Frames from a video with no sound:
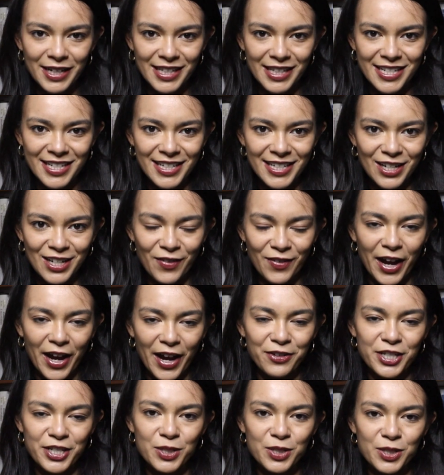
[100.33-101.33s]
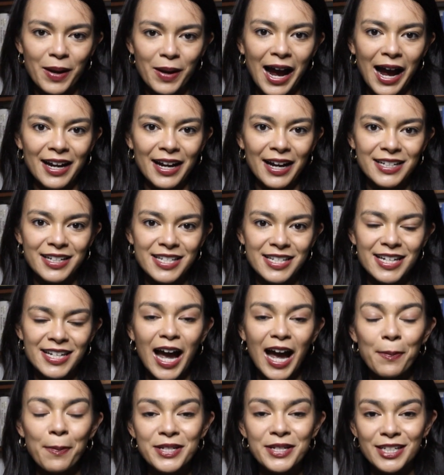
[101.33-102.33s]
this year via a SPAC to
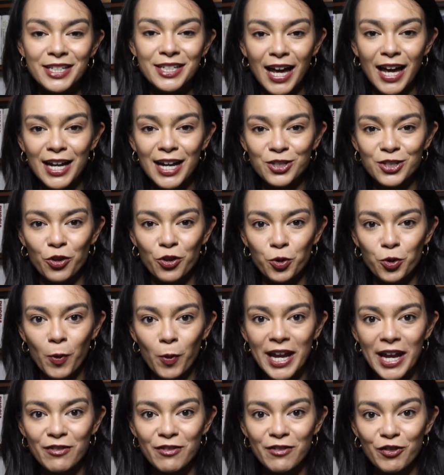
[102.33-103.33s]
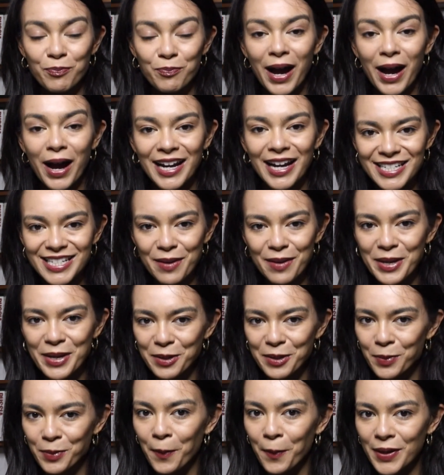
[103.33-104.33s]
capitalize on the wave of pandemic
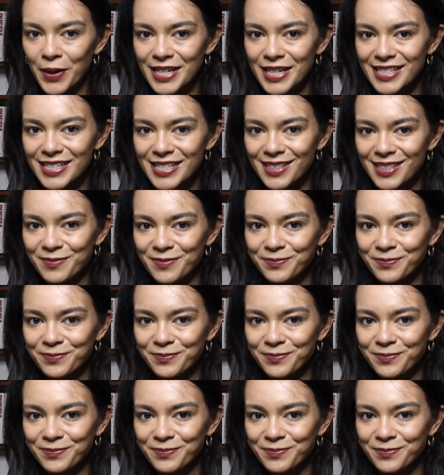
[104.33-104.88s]
puppies.